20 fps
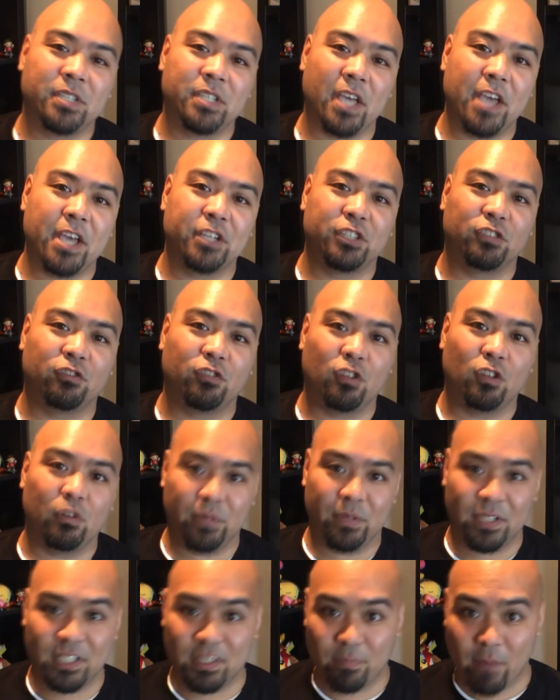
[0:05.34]
to Asian
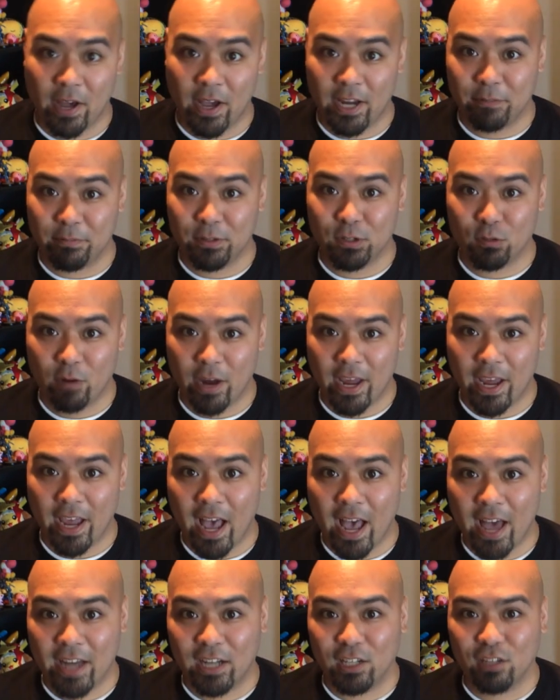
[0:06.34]
Filmist. My name is Ray,
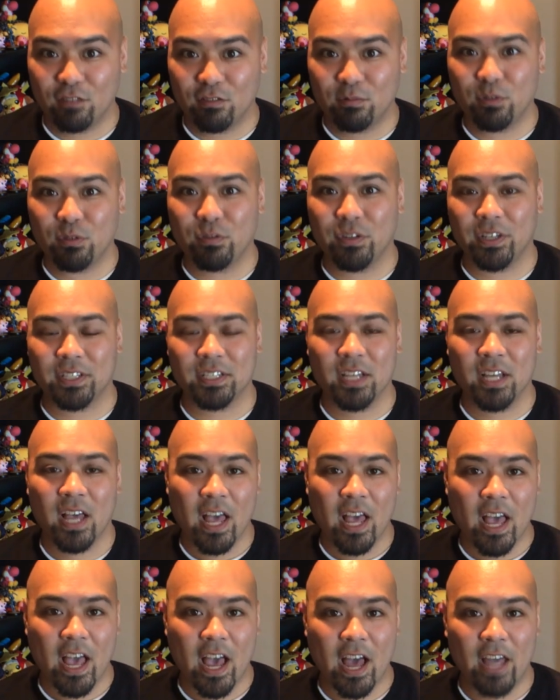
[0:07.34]
and I love movies.
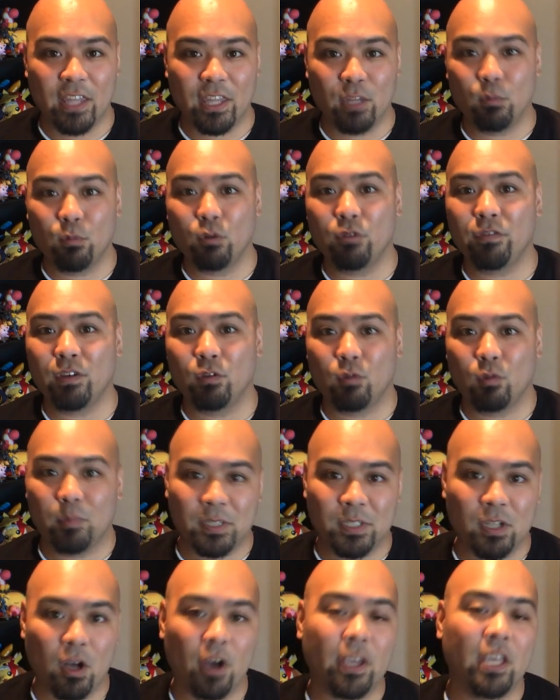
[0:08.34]
And the movie we'll
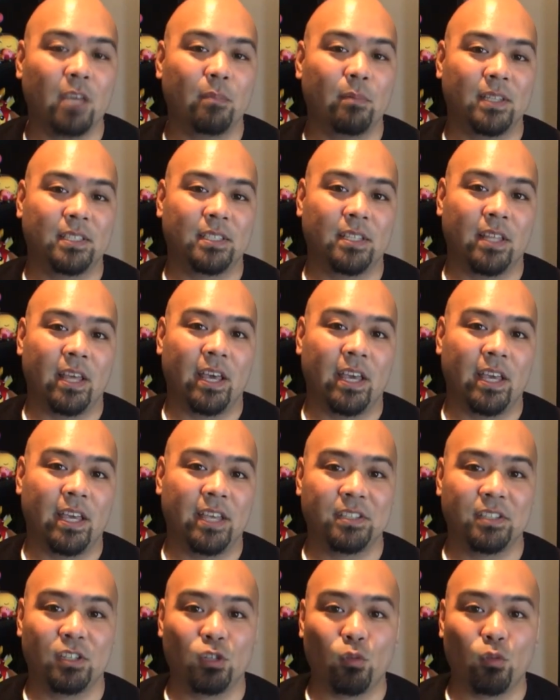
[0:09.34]
be talking about today is the